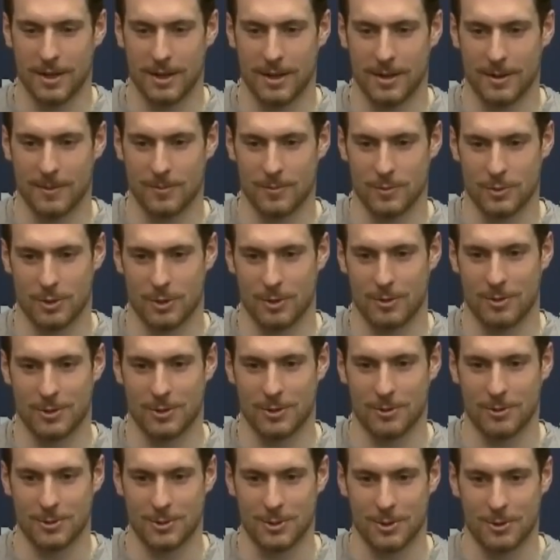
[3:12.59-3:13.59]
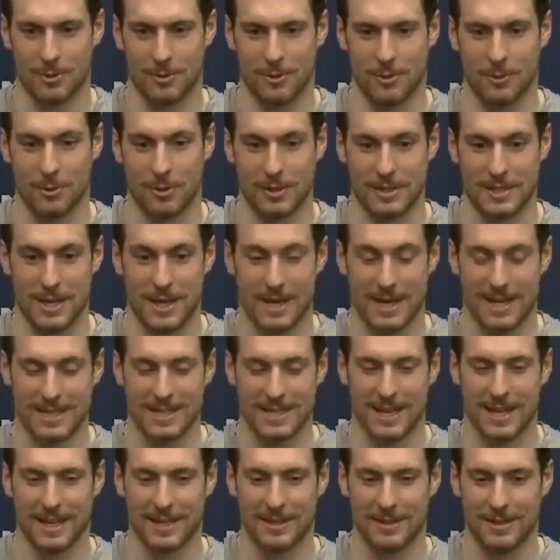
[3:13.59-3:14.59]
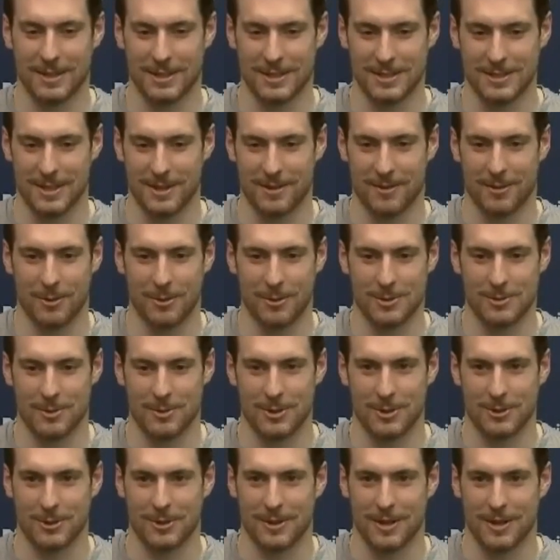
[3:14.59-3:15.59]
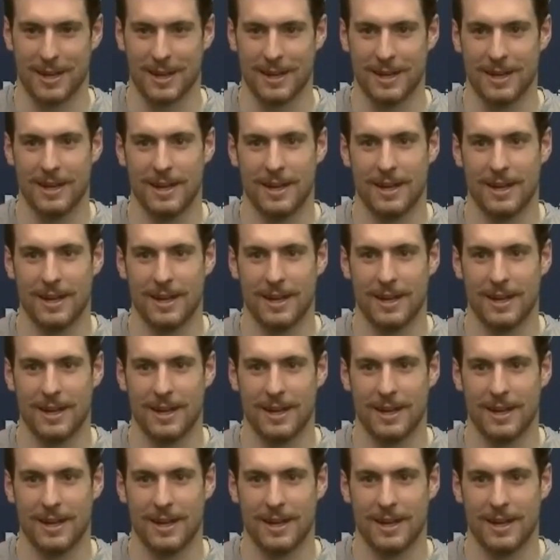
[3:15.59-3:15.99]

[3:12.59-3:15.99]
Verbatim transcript: So I wonder what's going through his head, because I've always wondered that.